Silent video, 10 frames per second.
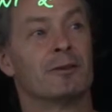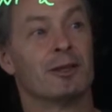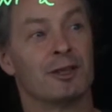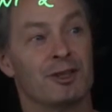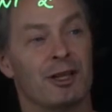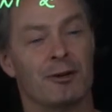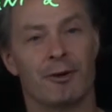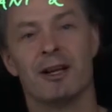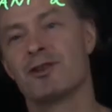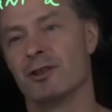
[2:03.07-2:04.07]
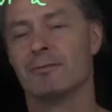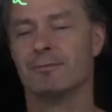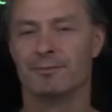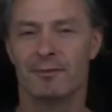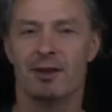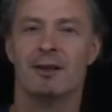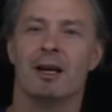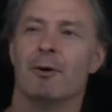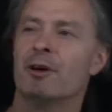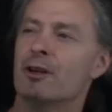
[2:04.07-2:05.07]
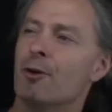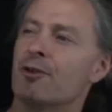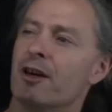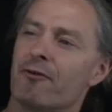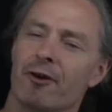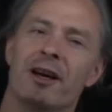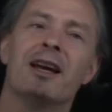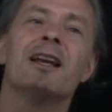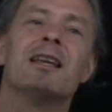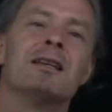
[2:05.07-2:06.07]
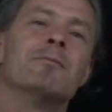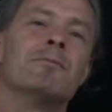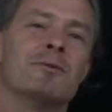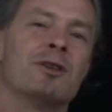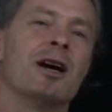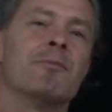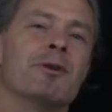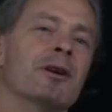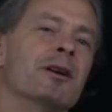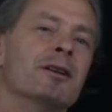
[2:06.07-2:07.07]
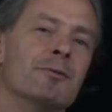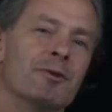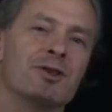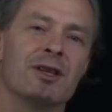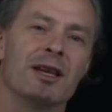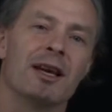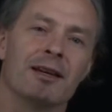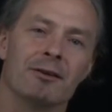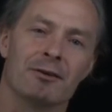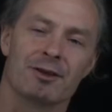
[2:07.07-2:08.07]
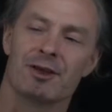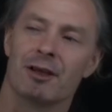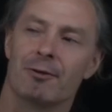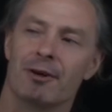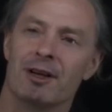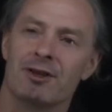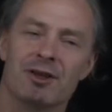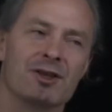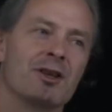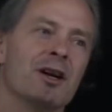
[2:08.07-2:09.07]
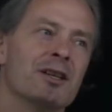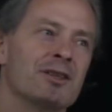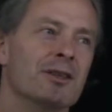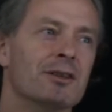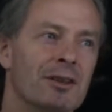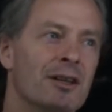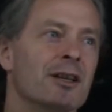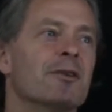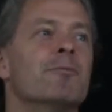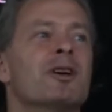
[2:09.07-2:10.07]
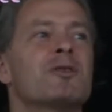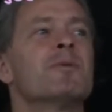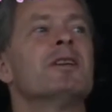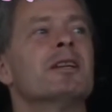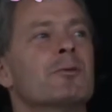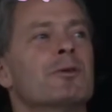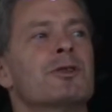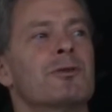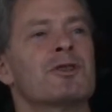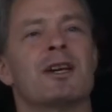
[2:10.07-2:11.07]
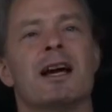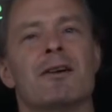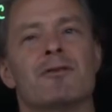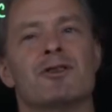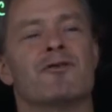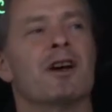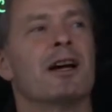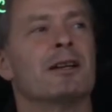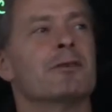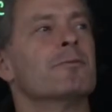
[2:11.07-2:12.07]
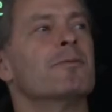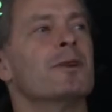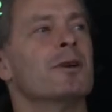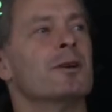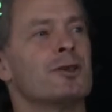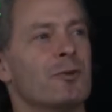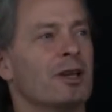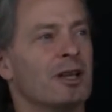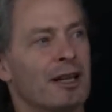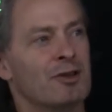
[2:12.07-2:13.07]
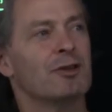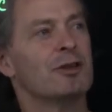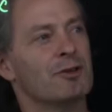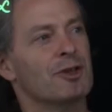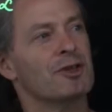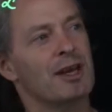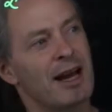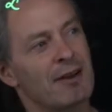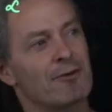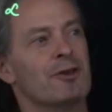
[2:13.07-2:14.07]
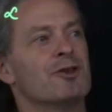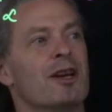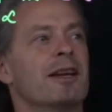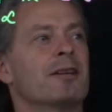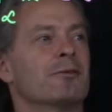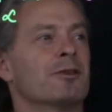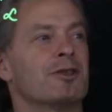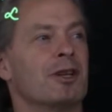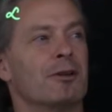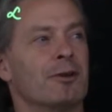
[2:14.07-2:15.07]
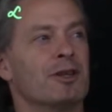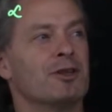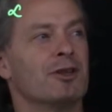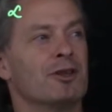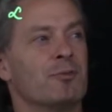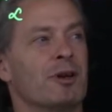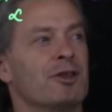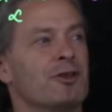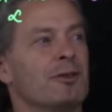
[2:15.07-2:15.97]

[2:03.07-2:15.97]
acceleration, and we note that for any time period in which the angular acceleration is constant, it must be equal to its average value. So we can actually use this average angular acceleration expression.